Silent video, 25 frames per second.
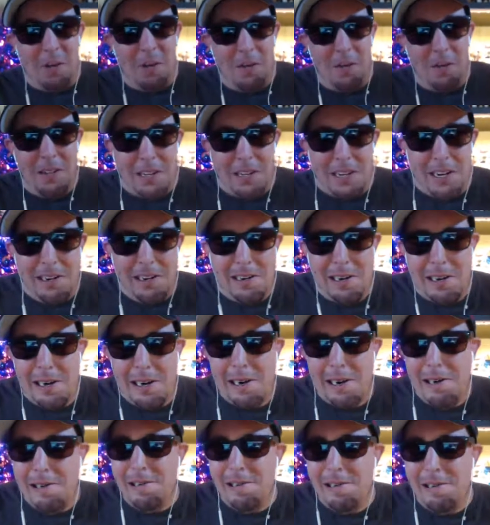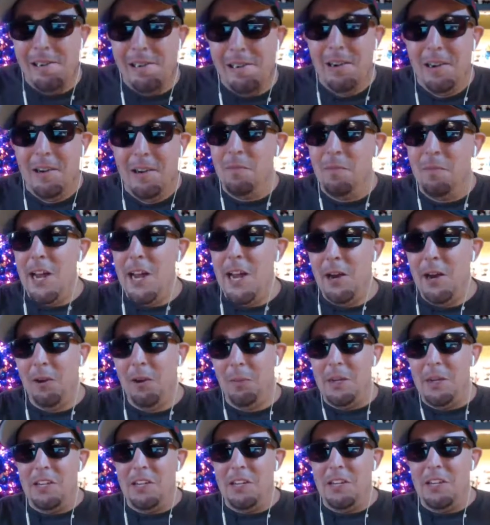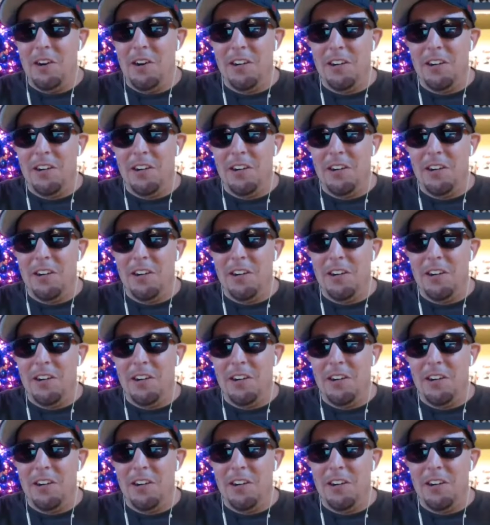with a kid. Like, Nate'll be young.